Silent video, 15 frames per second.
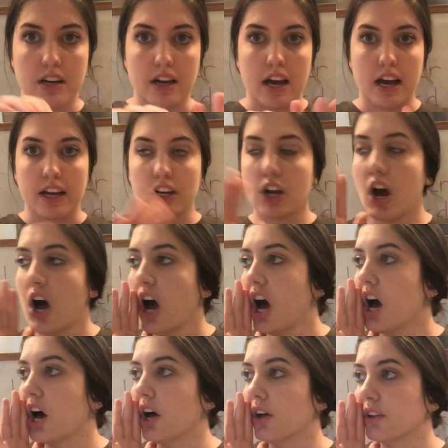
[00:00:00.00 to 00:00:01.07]
I
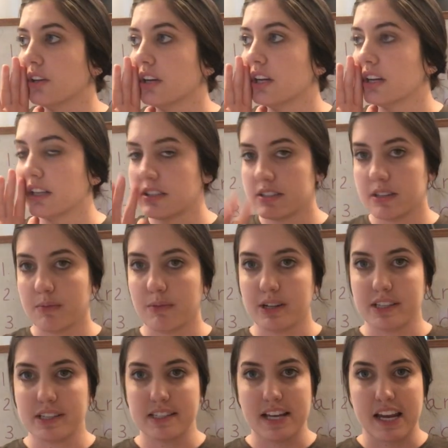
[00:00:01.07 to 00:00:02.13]
called
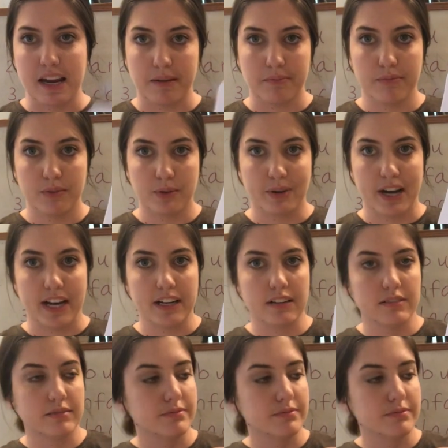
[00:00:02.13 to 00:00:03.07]
someone's name, right?